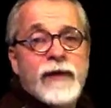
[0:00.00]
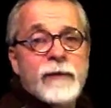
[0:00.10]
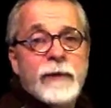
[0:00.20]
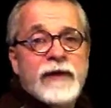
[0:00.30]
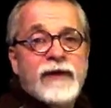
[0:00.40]

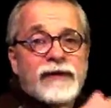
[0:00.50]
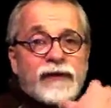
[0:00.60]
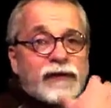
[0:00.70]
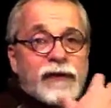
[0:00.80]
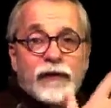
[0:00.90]
because it
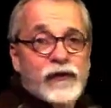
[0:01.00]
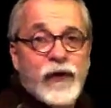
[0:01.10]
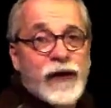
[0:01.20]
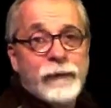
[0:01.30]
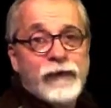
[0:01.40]
just goes
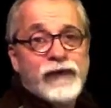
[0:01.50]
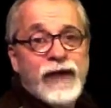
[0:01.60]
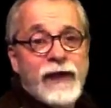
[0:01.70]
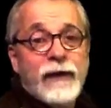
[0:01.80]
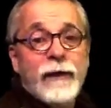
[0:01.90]
straight up the
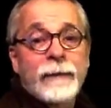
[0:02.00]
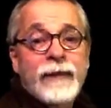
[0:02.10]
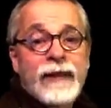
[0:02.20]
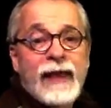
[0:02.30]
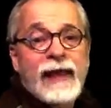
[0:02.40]
scale.
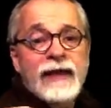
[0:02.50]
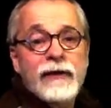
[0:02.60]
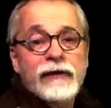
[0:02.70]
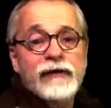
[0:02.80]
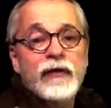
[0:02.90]
And
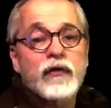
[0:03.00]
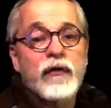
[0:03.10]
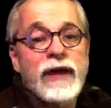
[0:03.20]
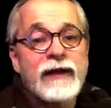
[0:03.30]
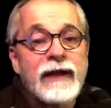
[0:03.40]
here's the
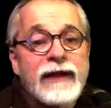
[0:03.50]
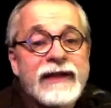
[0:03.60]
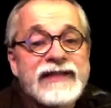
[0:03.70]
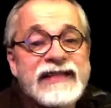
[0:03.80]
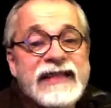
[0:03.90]
great
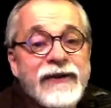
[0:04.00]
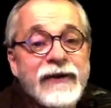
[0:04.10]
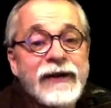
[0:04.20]
secret.